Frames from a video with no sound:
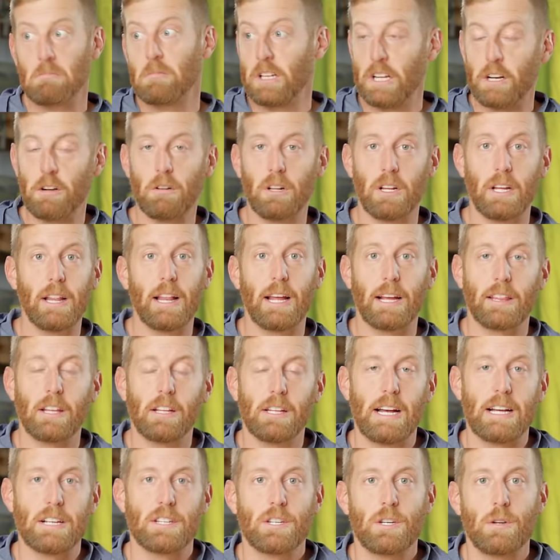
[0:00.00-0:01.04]
literally like
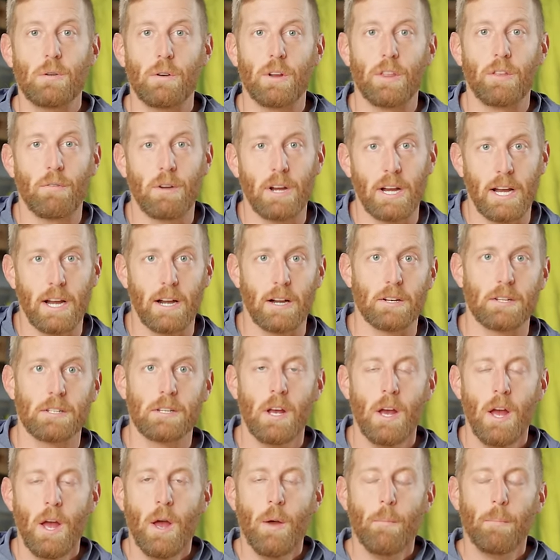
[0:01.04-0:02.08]
the last 2 or 3 years.